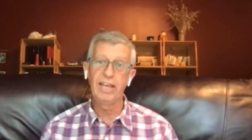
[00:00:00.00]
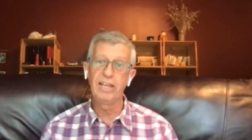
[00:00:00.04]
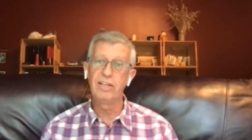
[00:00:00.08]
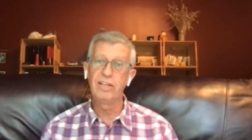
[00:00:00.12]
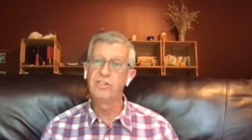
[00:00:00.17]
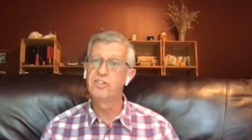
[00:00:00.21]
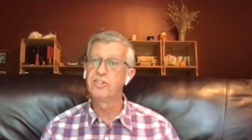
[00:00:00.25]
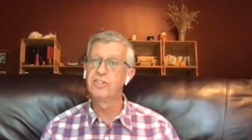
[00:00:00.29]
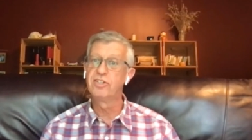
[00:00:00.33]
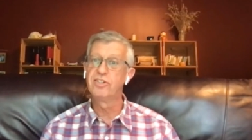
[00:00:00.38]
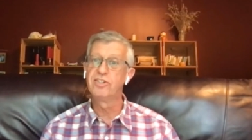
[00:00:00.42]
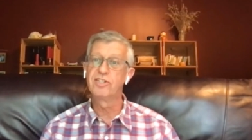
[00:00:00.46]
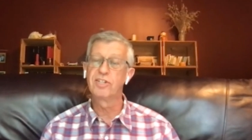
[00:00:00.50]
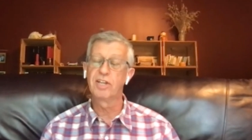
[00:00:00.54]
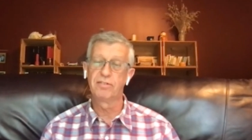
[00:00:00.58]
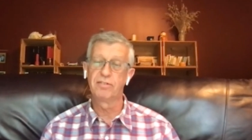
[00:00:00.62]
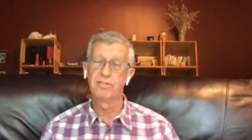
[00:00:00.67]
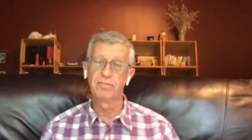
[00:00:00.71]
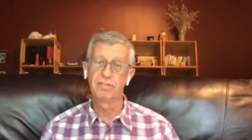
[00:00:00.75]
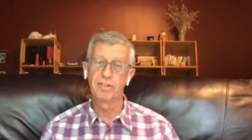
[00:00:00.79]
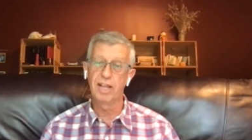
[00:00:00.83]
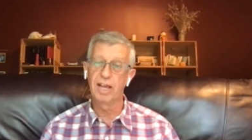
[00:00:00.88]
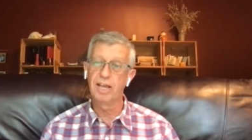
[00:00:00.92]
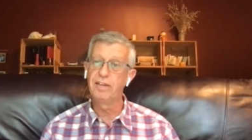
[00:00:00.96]
ages
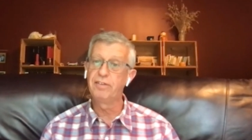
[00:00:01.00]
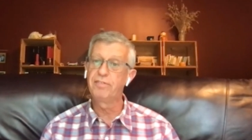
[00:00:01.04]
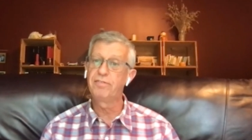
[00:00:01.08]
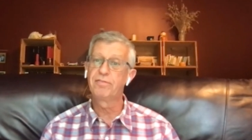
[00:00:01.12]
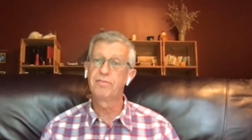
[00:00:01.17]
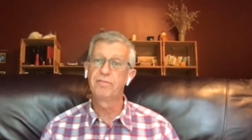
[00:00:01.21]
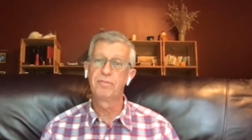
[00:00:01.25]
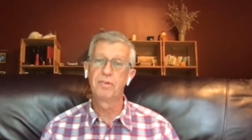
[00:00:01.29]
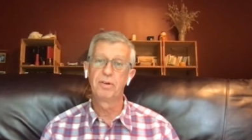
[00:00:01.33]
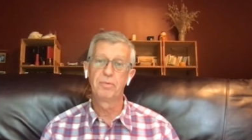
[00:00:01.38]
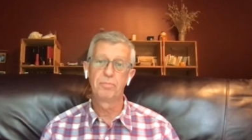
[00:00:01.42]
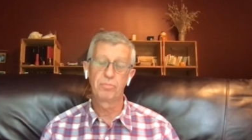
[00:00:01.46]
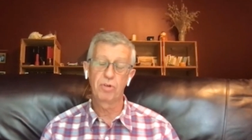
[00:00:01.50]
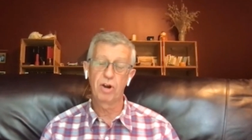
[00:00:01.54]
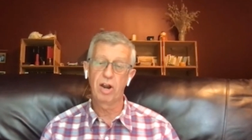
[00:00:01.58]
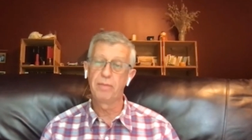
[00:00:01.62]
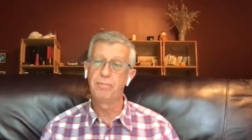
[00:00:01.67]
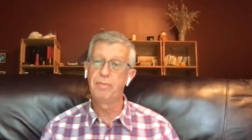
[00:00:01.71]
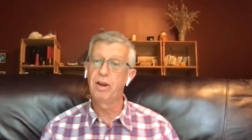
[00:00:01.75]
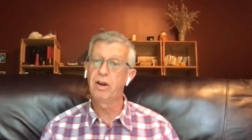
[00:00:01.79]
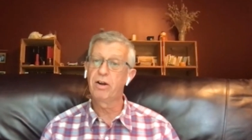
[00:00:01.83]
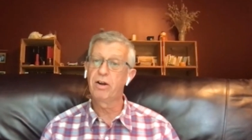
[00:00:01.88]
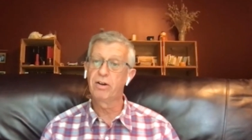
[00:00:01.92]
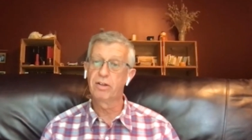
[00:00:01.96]
mm. of life
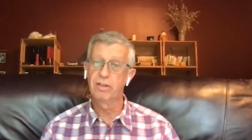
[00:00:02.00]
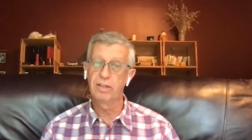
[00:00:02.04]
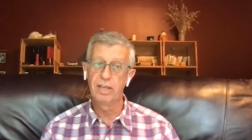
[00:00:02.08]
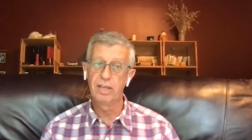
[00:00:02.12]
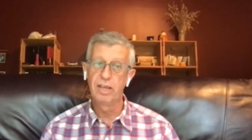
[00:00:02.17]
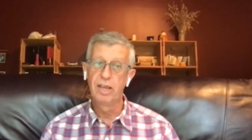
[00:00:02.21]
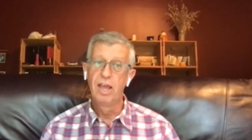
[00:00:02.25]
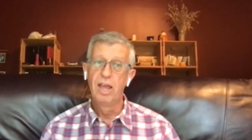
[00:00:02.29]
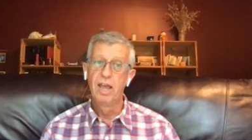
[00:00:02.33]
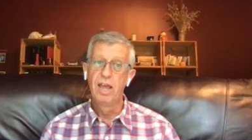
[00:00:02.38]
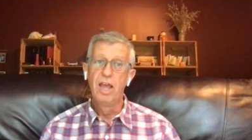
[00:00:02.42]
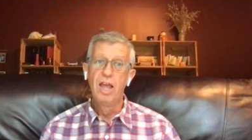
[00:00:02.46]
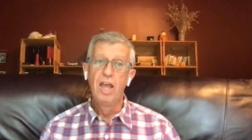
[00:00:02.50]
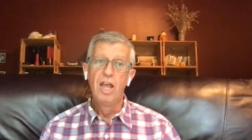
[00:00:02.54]
primarily.